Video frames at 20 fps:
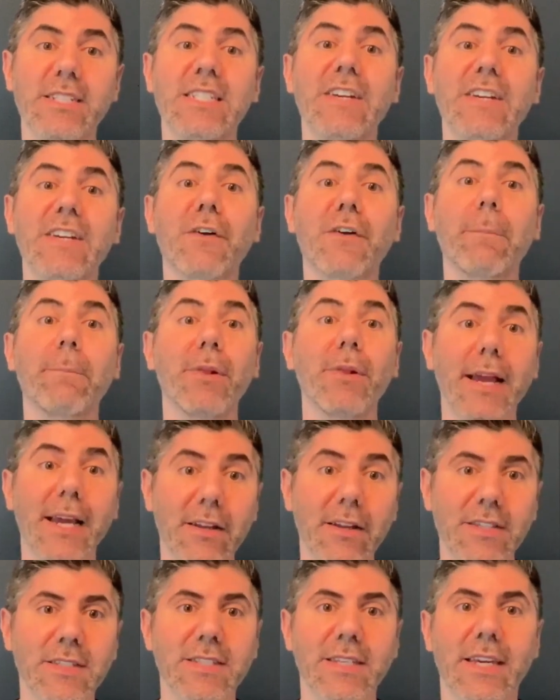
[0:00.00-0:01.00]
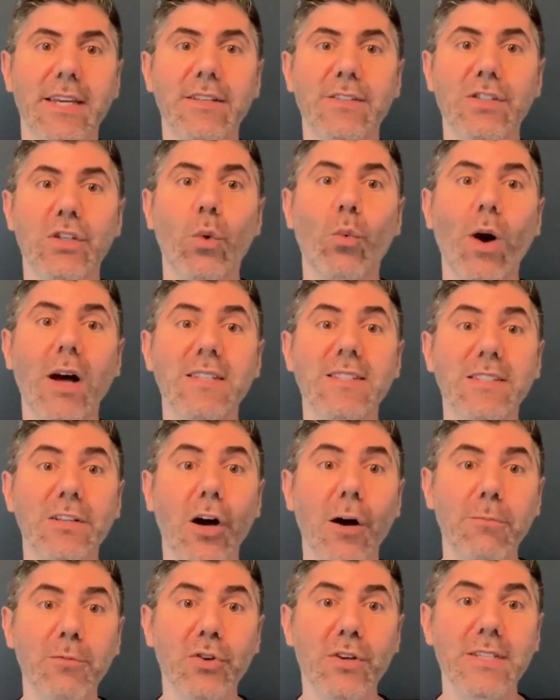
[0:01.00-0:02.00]
different plane of the skin. So while
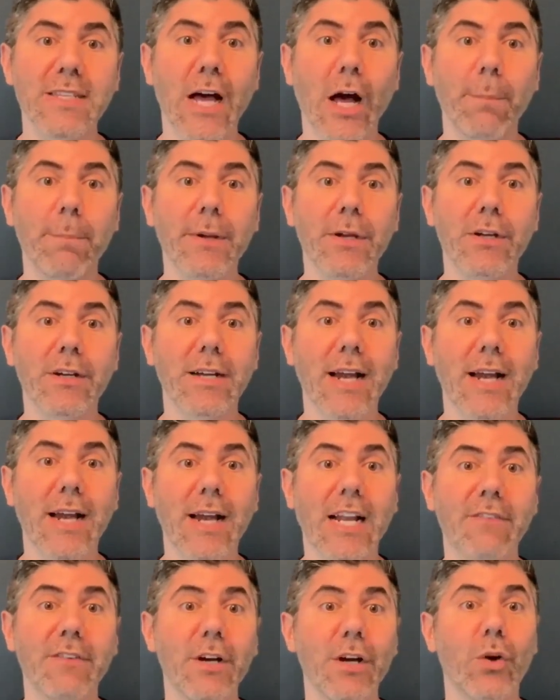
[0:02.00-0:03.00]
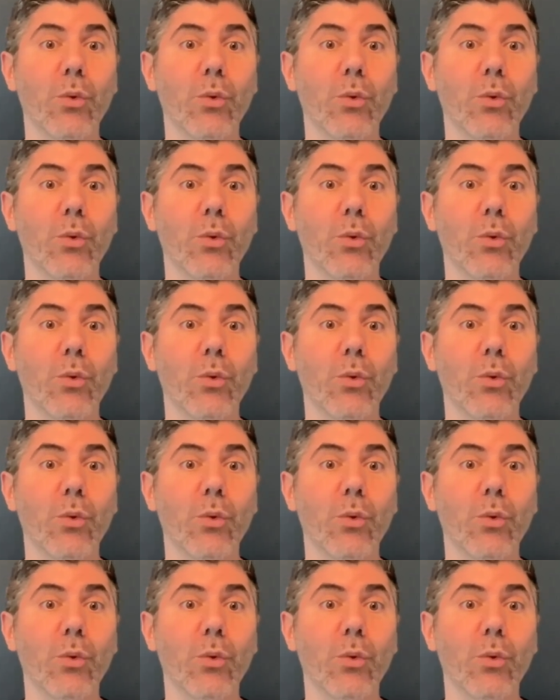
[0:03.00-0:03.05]
Sculptra is helping kind of